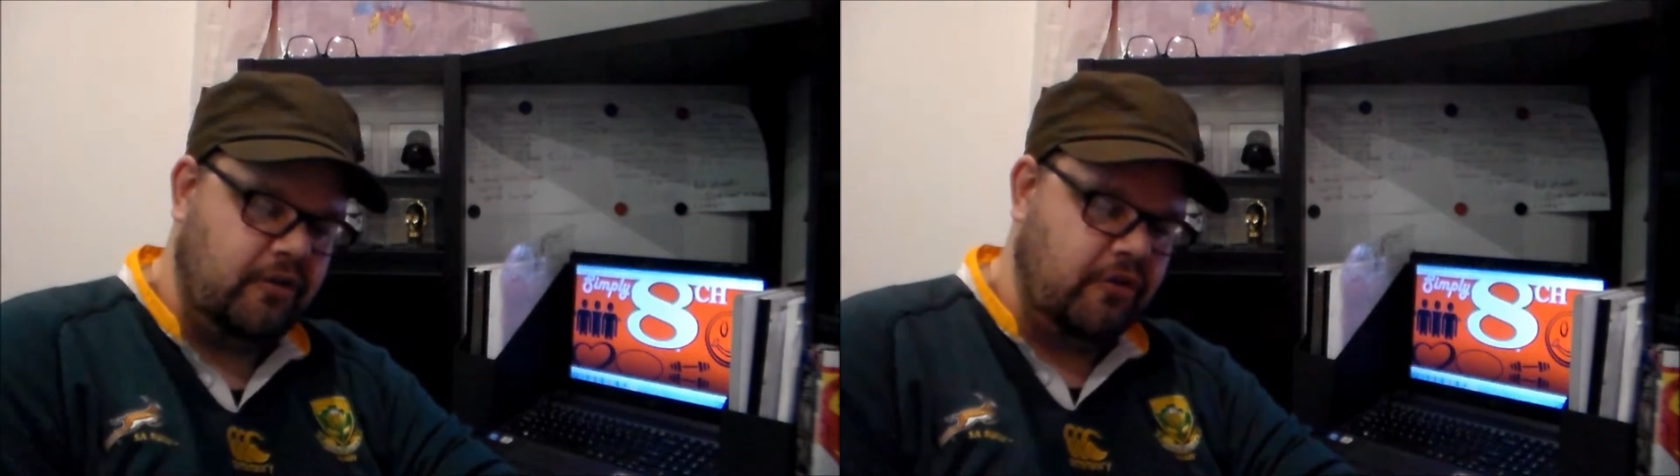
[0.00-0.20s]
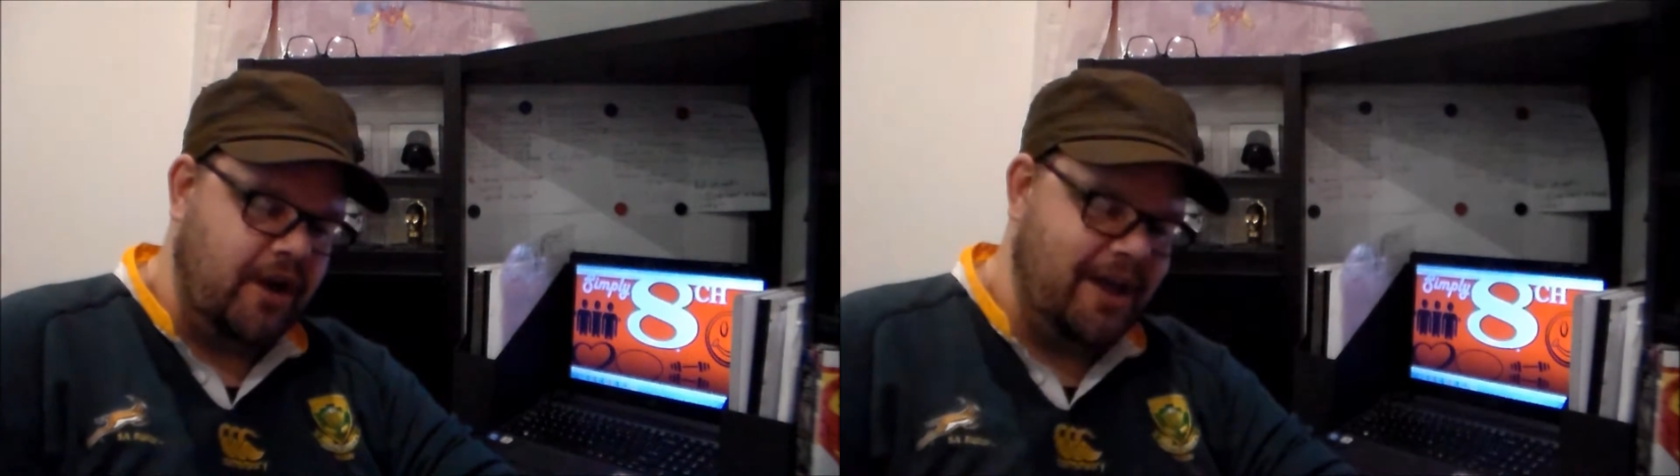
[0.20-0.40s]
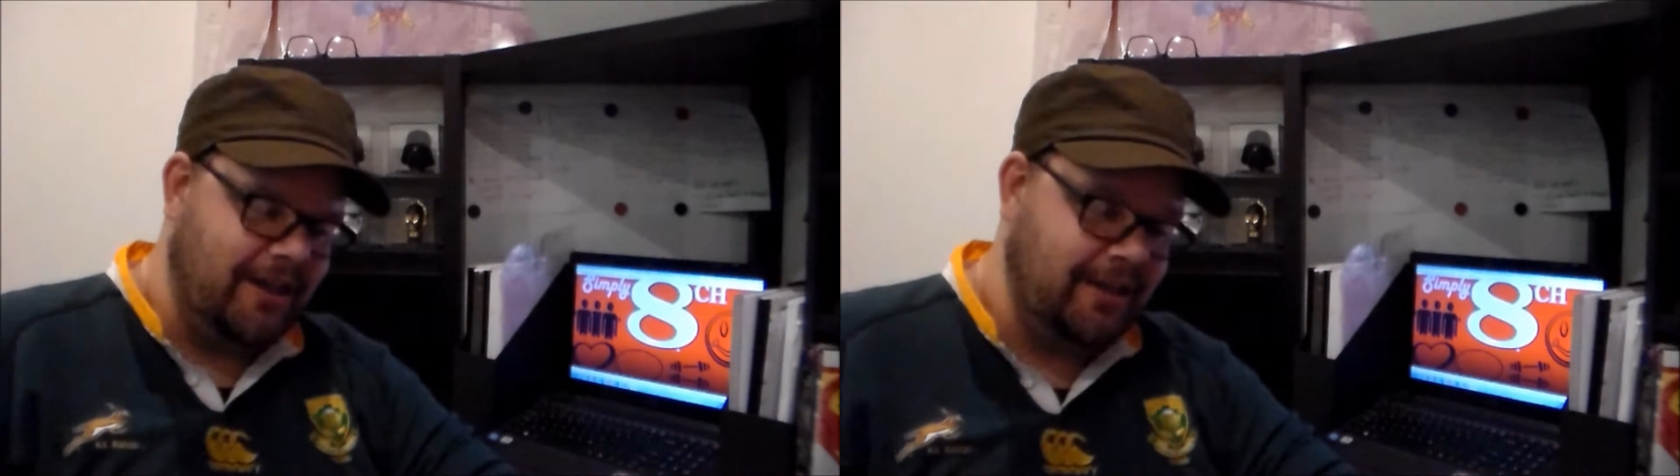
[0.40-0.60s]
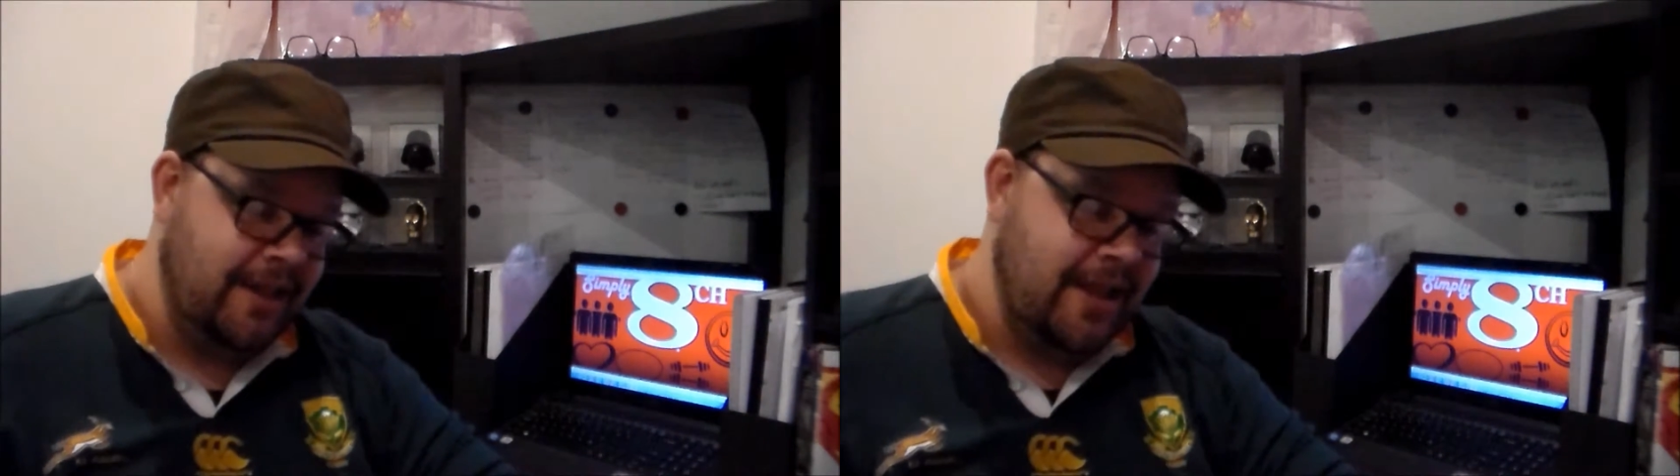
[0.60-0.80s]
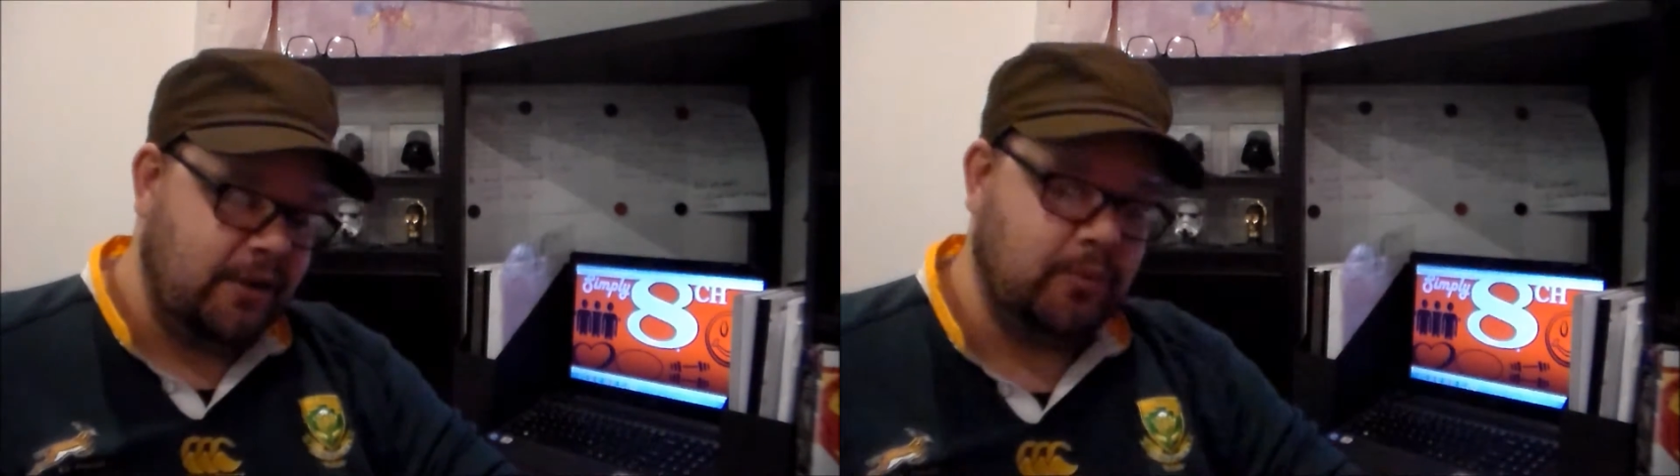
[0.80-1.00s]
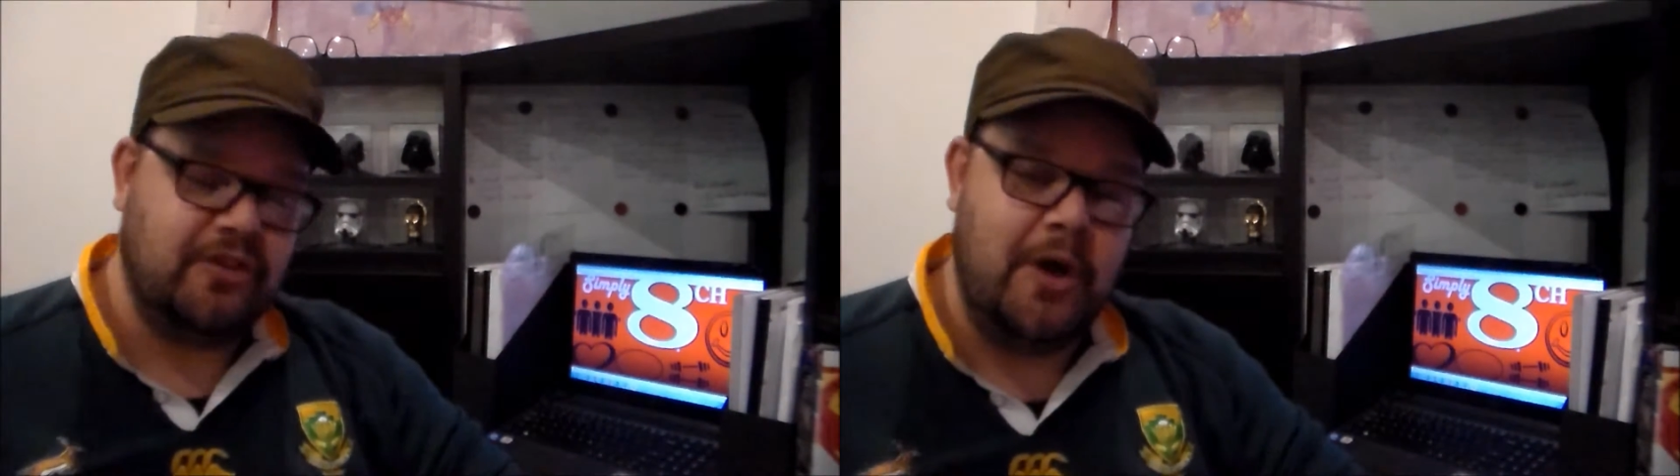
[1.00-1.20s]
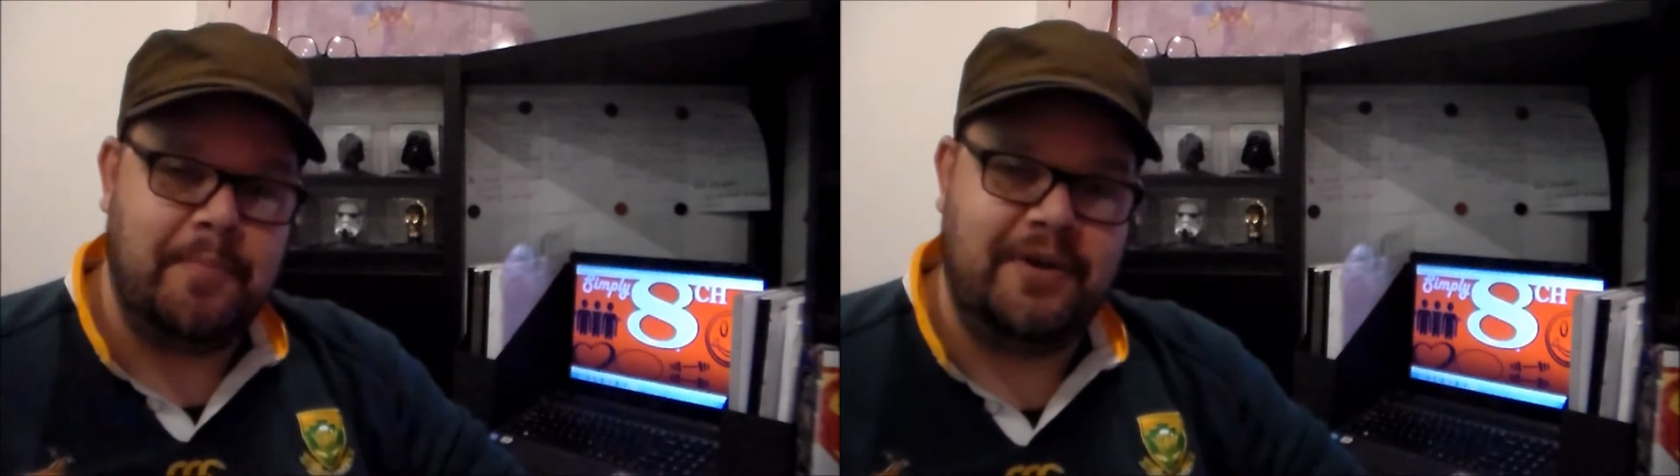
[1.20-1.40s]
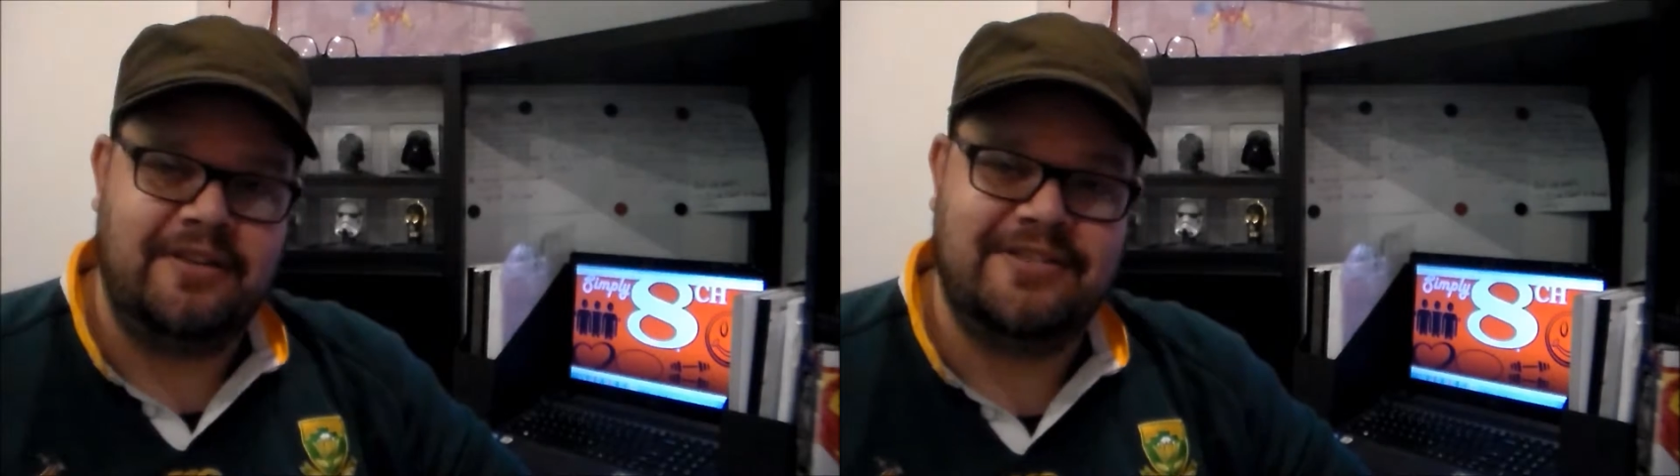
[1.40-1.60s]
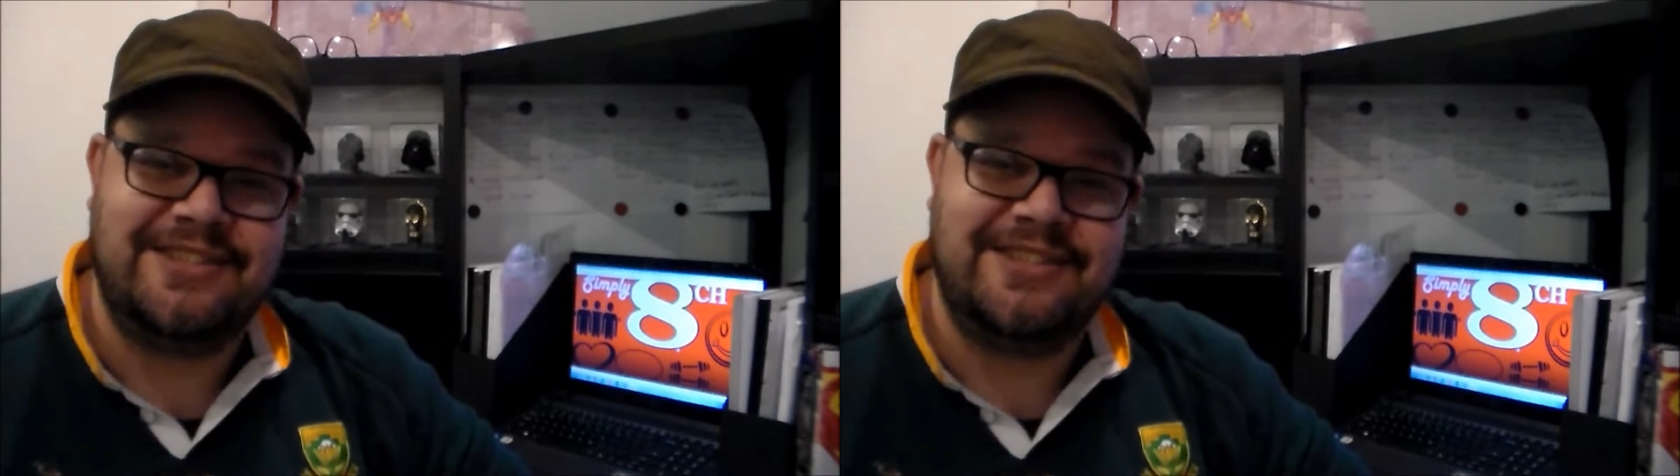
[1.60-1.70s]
Royal. It was opened in